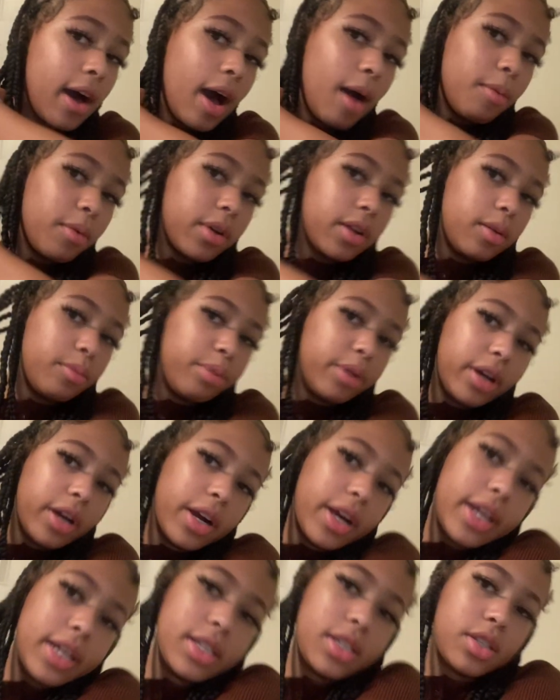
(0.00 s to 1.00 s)
I'm gonna put
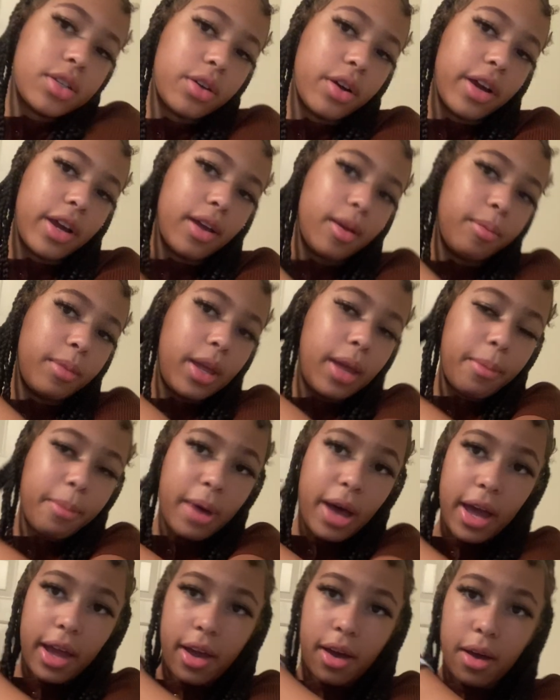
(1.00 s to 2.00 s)
her Instagram in
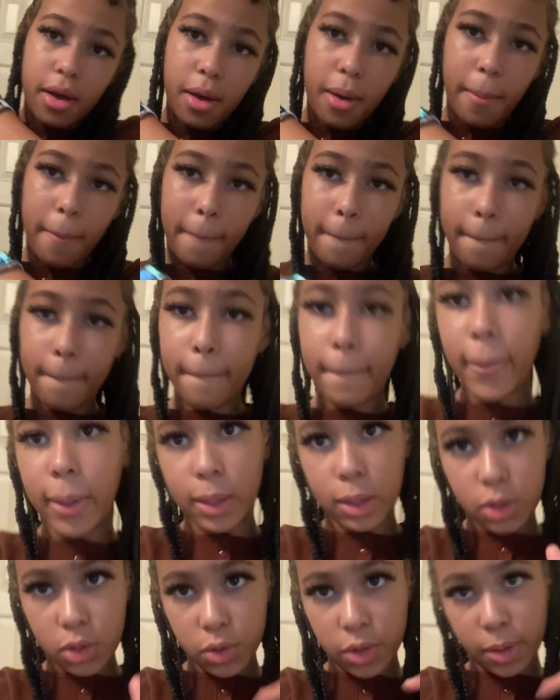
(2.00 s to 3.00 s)
my um
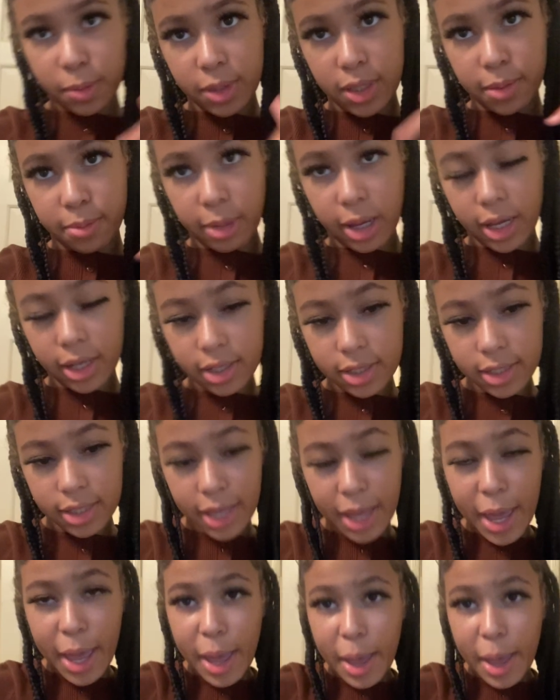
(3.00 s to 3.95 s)
description box.